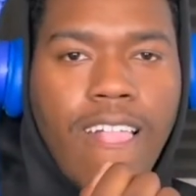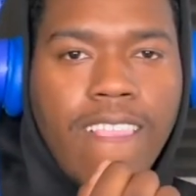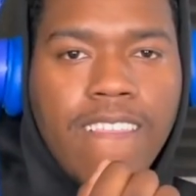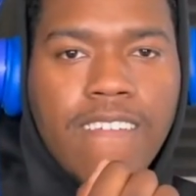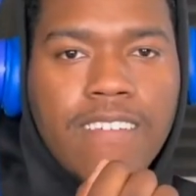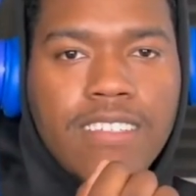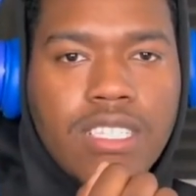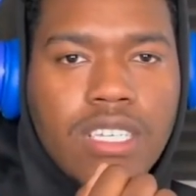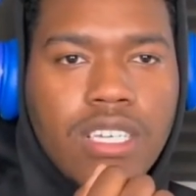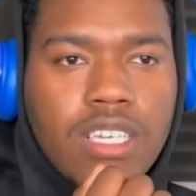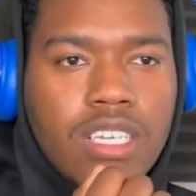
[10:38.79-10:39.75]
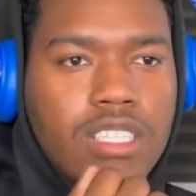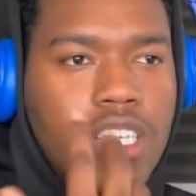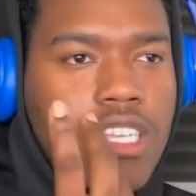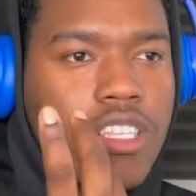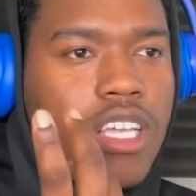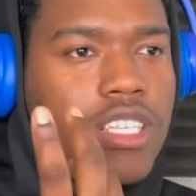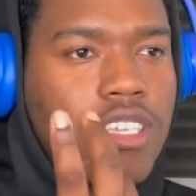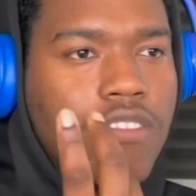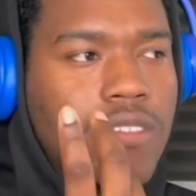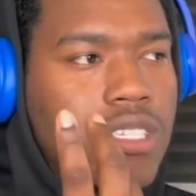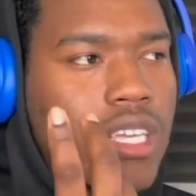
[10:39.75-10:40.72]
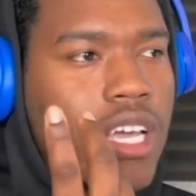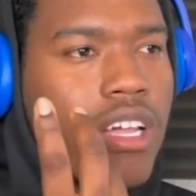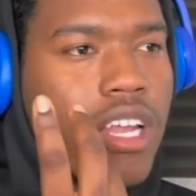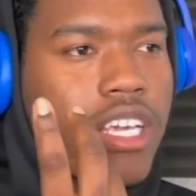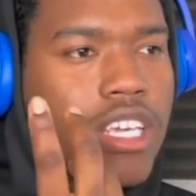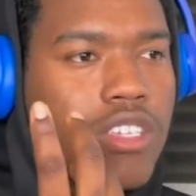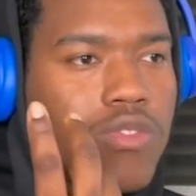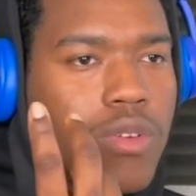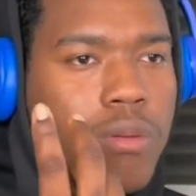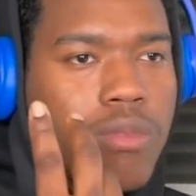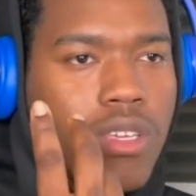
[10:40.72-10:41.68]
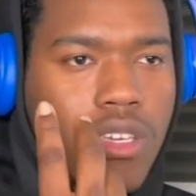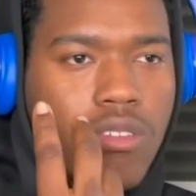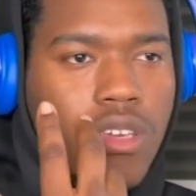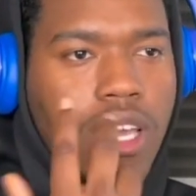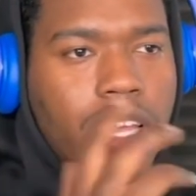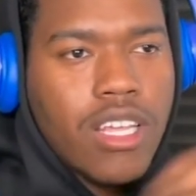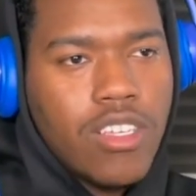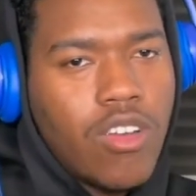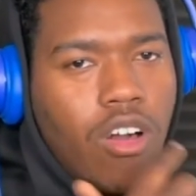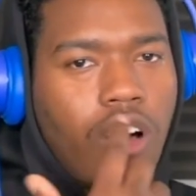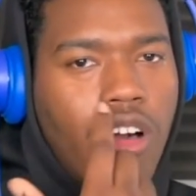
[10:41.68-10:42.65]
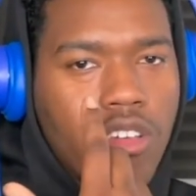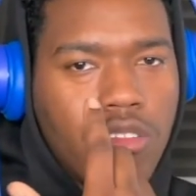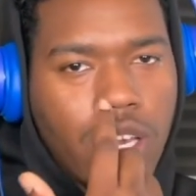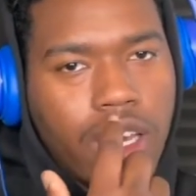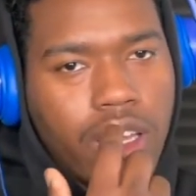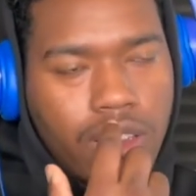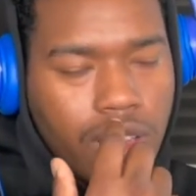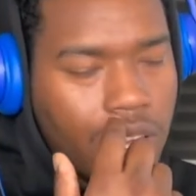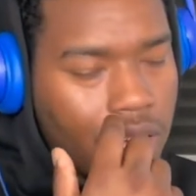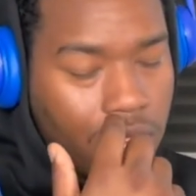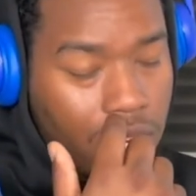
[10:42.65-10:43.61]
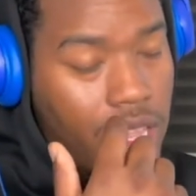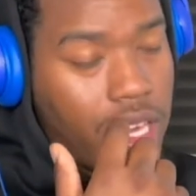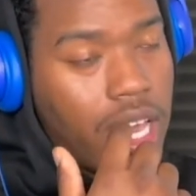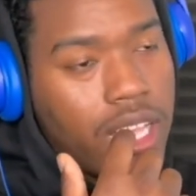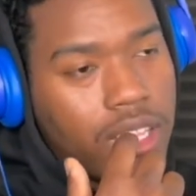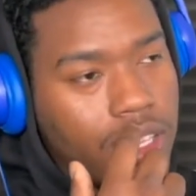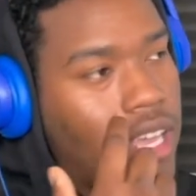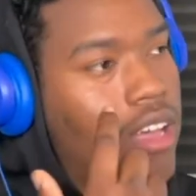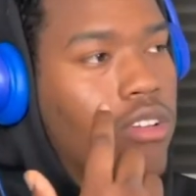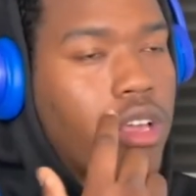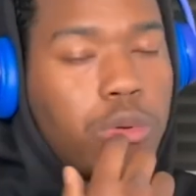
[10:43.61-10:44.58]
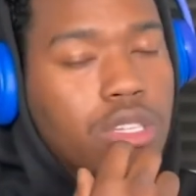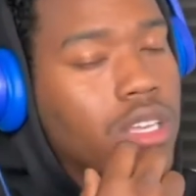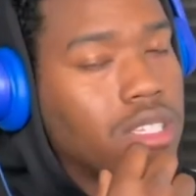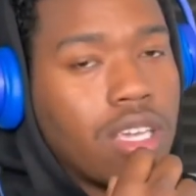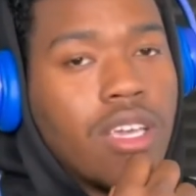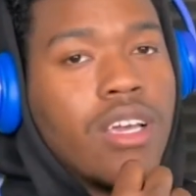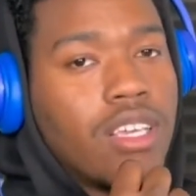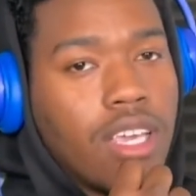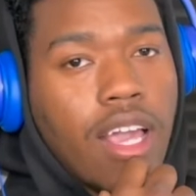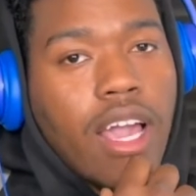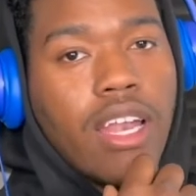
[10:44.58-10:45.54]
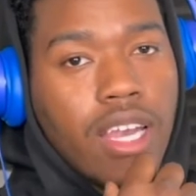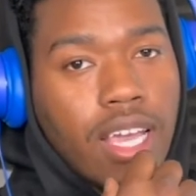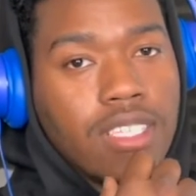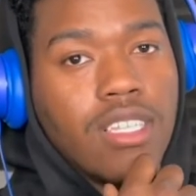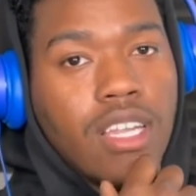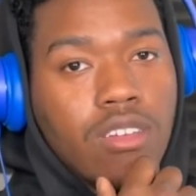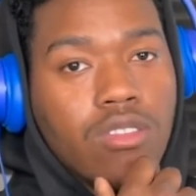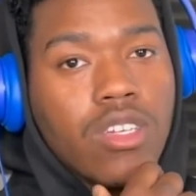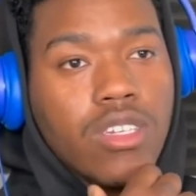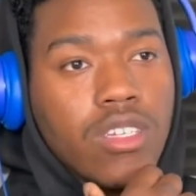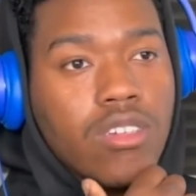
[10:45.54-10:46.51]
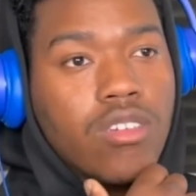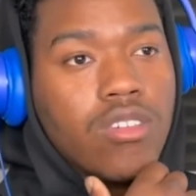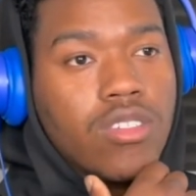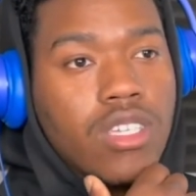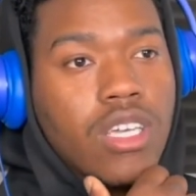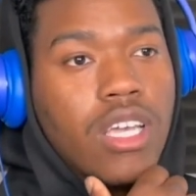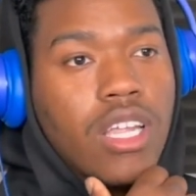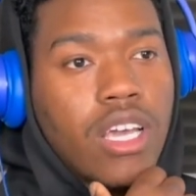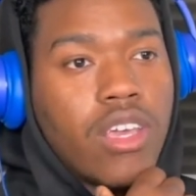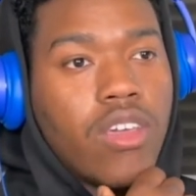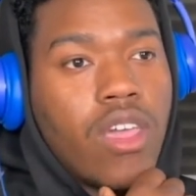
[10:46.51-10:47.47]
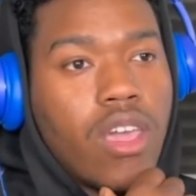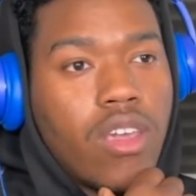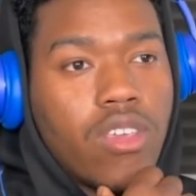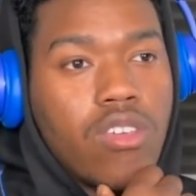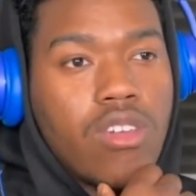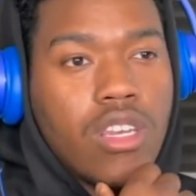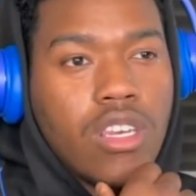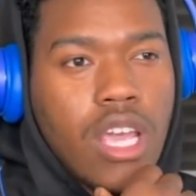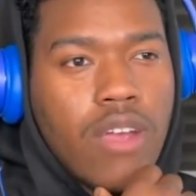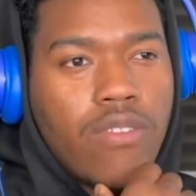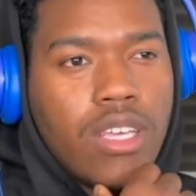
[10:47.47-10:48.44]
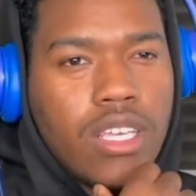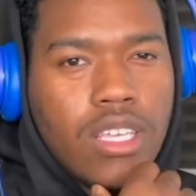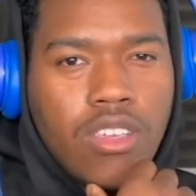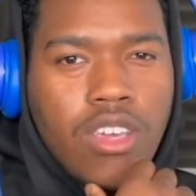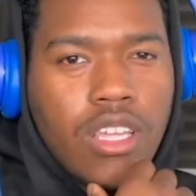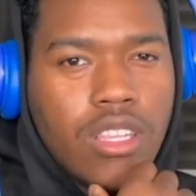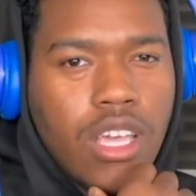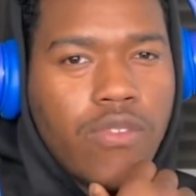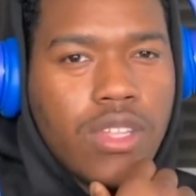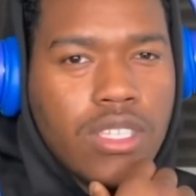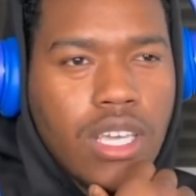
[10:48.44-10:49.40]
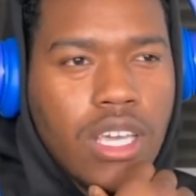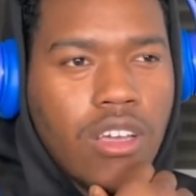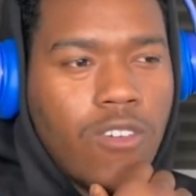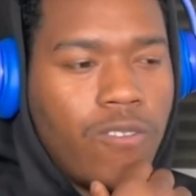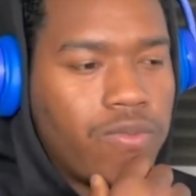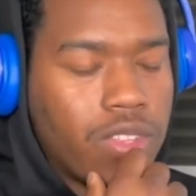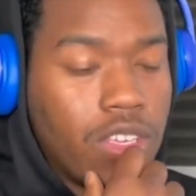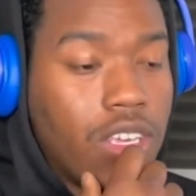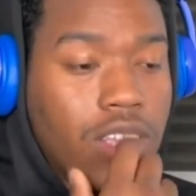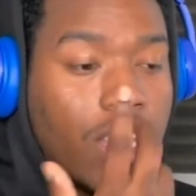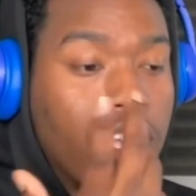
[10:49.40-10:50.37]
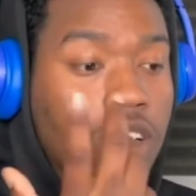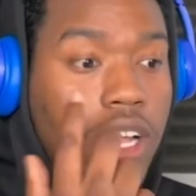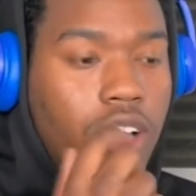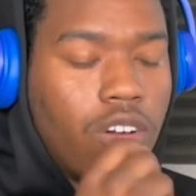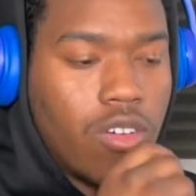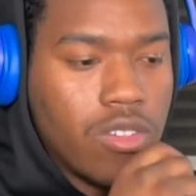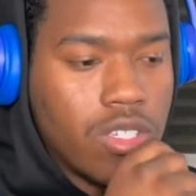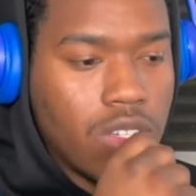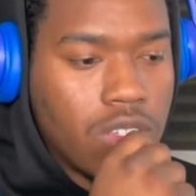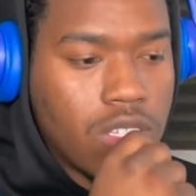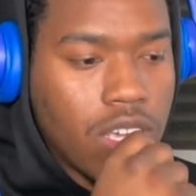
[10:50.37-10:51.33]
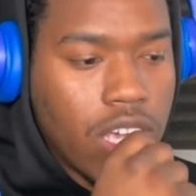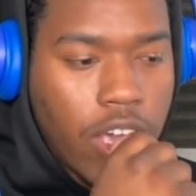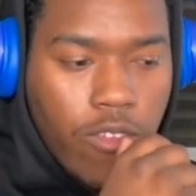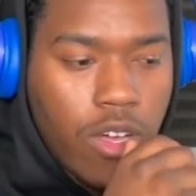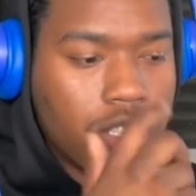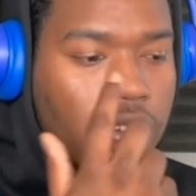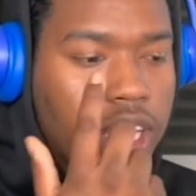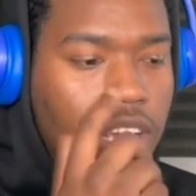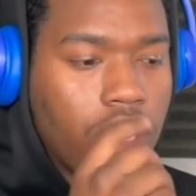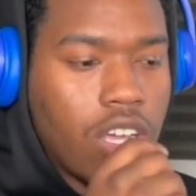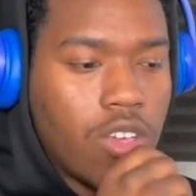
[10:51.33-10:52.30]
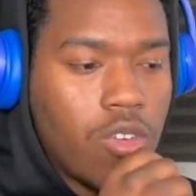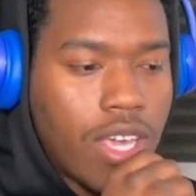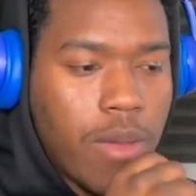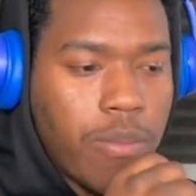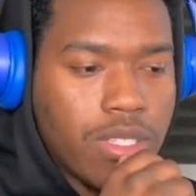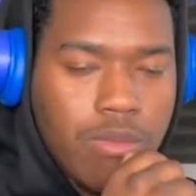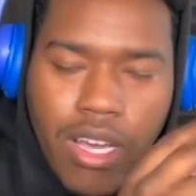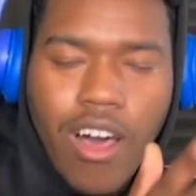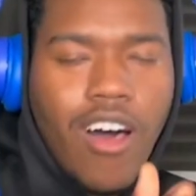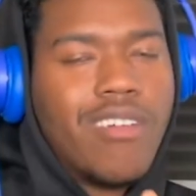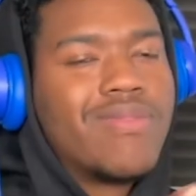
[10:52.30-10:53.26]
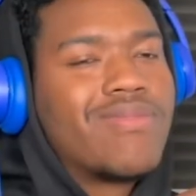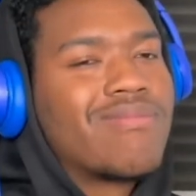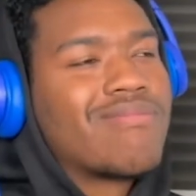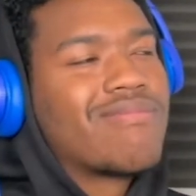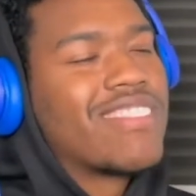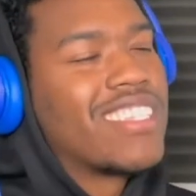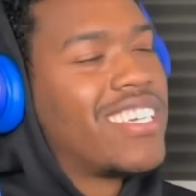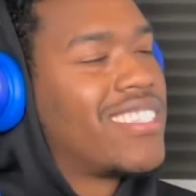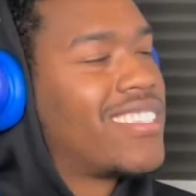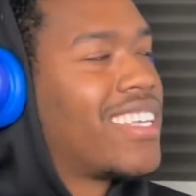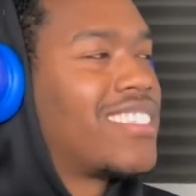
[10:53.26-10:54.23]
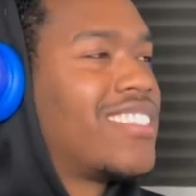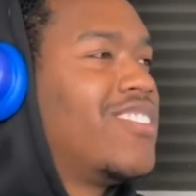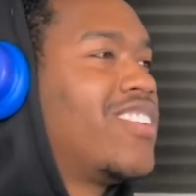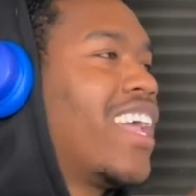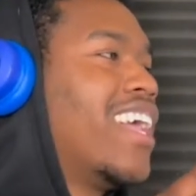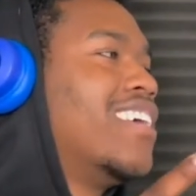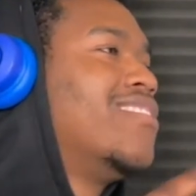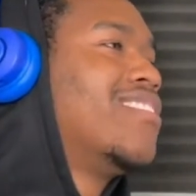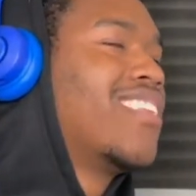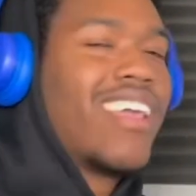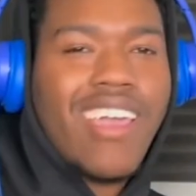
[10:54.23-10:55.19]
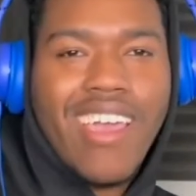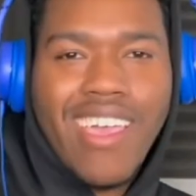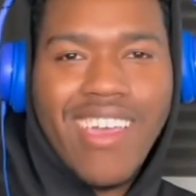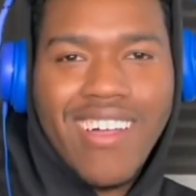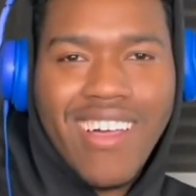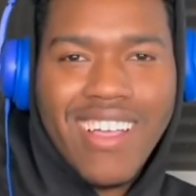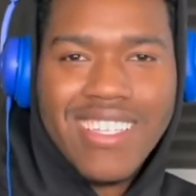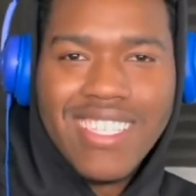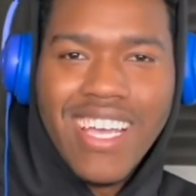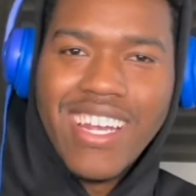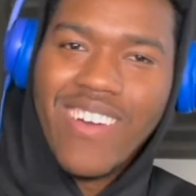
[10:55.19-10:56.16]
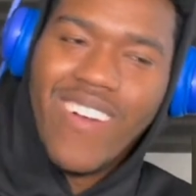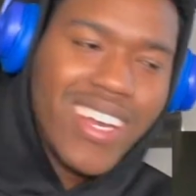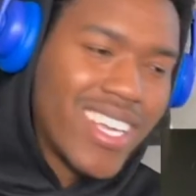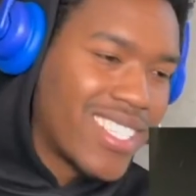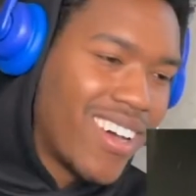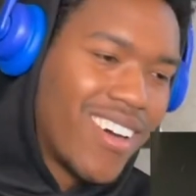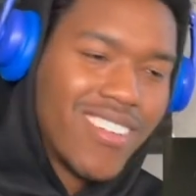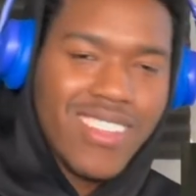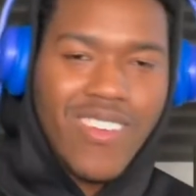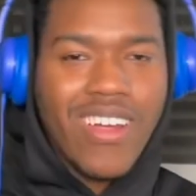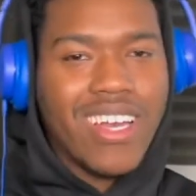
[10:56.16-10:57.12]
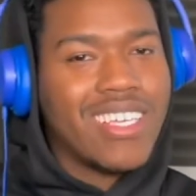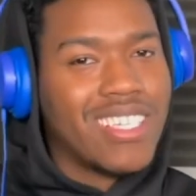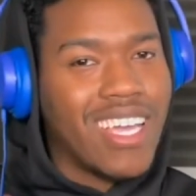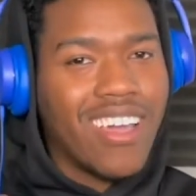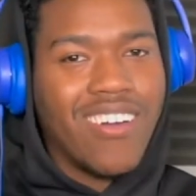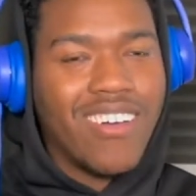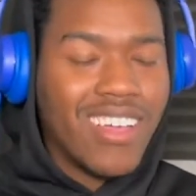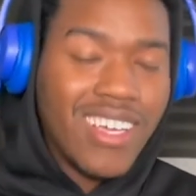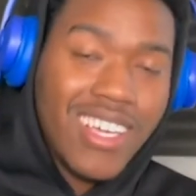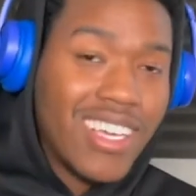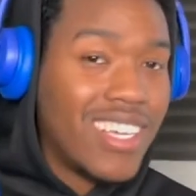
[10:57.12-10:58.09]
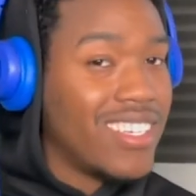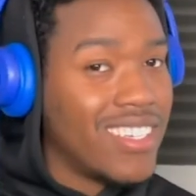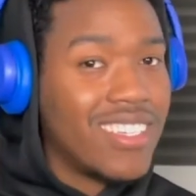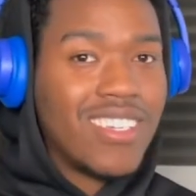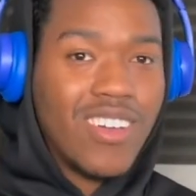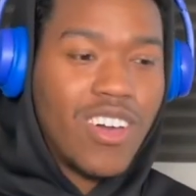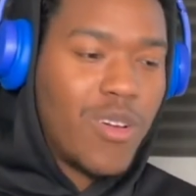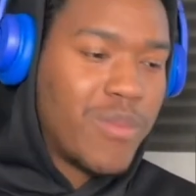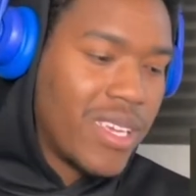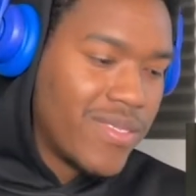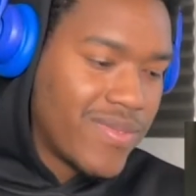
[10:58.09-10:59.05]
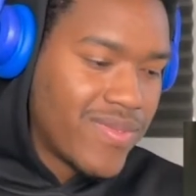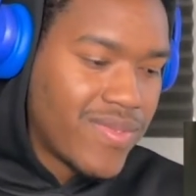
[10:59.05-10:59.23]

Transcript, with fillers: You know what I'm saying? Cause he doesn't even sound like he's from the U K. Like, you know, all U K, they got, they don't care what y'all say, y'all got an accent out there. You know what I'm saying? Like, you can definitely, you can definitely tell. You can hear that whole. You know what I'm saying? Once I hear a U K person, I'm like, oh, that's the U K. You know what I'm saying? The way they talk, the way they sound. You know what I mean?